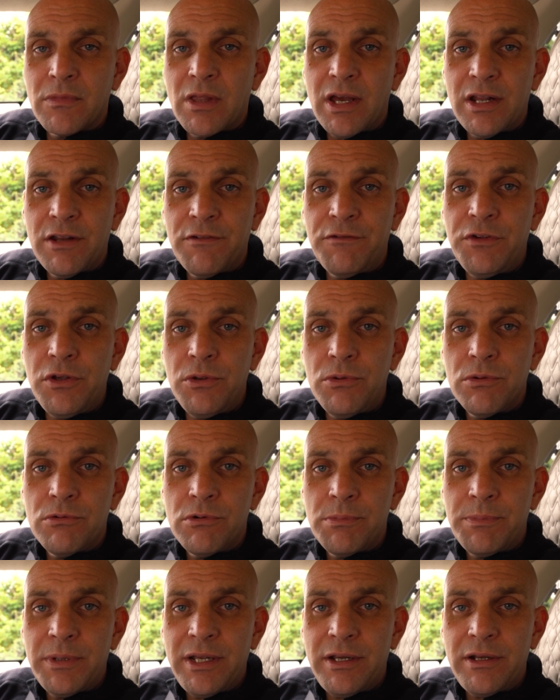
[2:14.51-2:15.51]
and a few
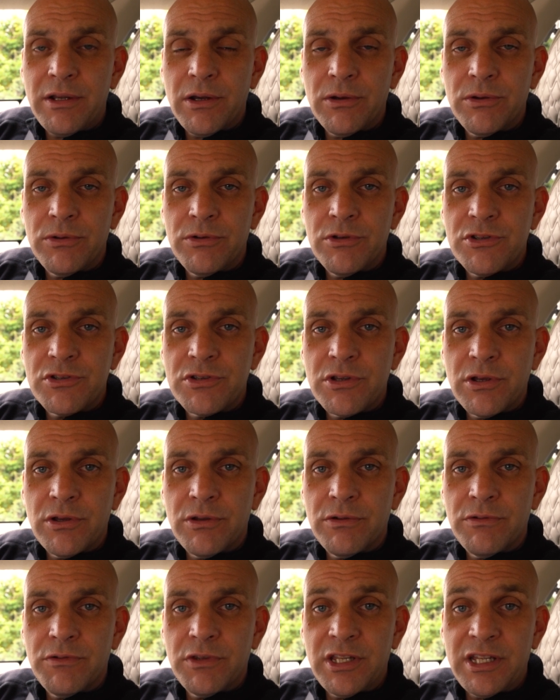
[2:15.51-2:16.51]
Rapide owners
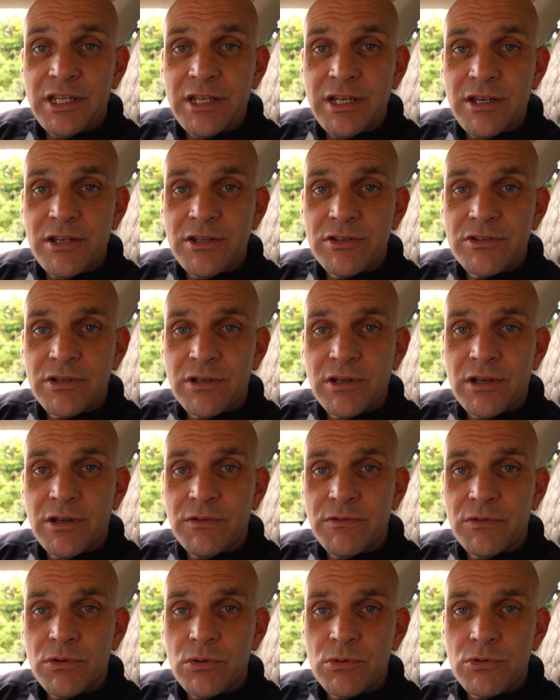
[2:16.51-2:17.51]
over the years
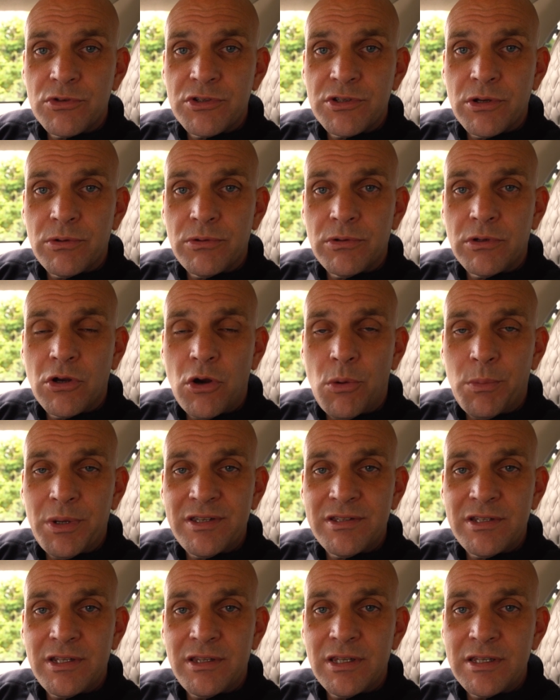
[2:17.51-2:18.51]
have also
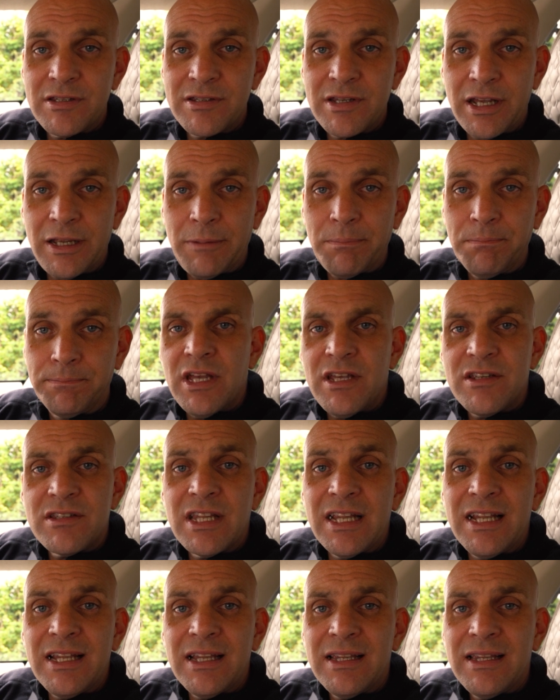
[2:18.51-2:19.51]
commented the same, is
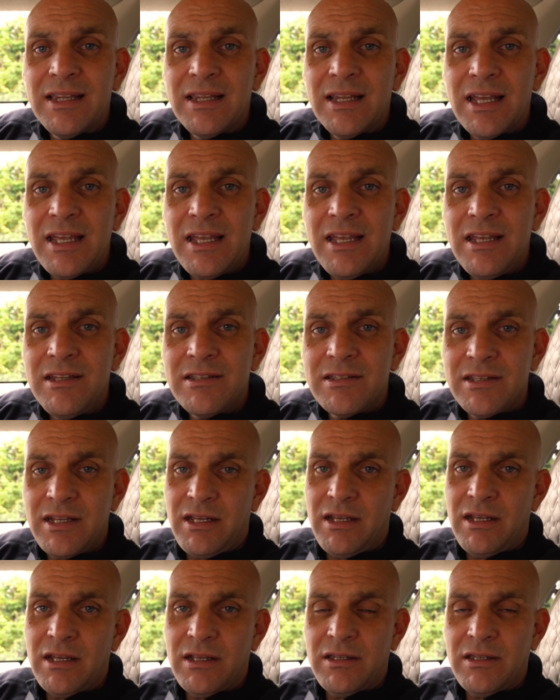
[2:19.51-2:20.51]
the
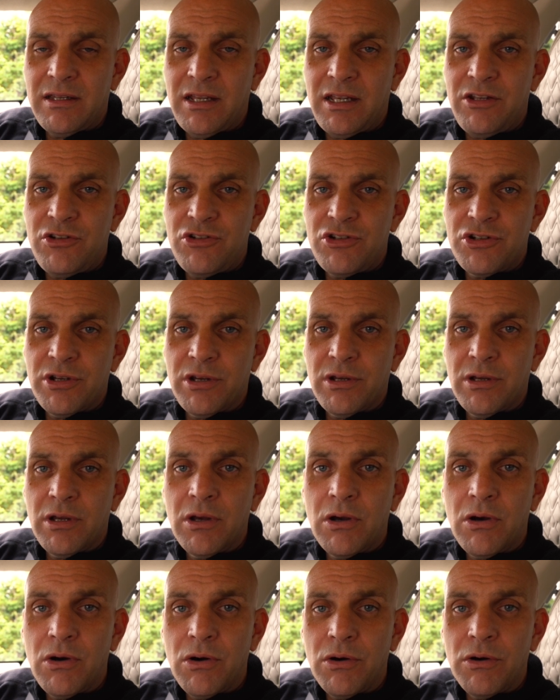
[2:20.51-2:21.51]
lazy nature
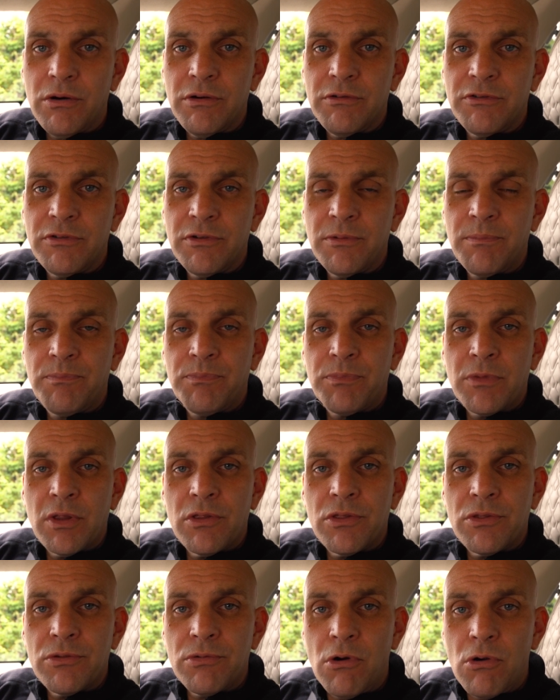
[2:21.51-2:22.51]
of
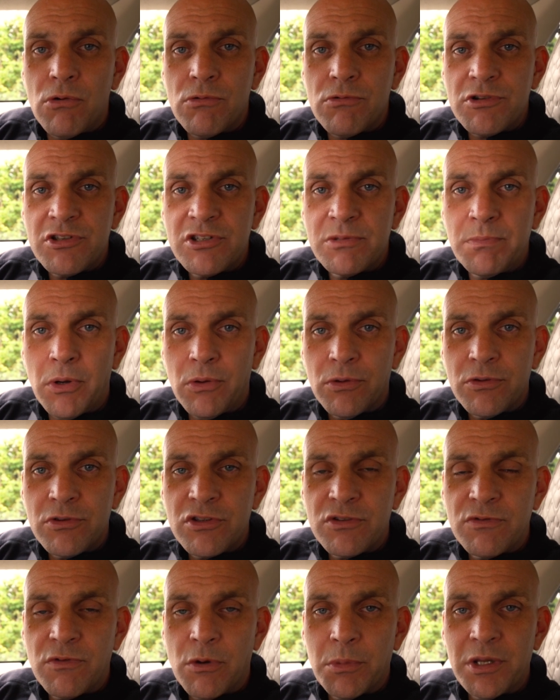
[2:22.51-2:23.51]
throttle
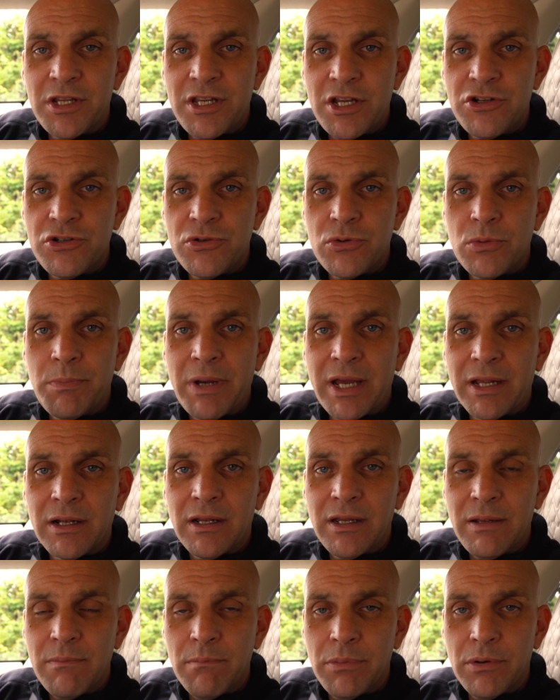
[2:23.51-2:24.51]
response from initial
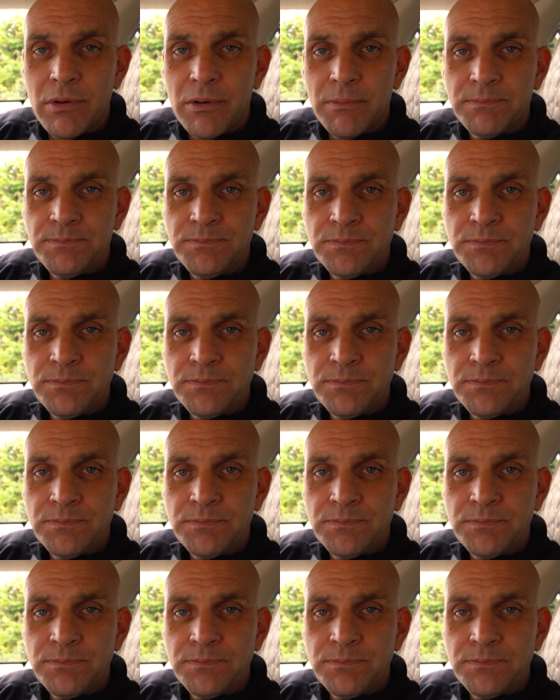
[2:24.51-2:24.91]
pedal input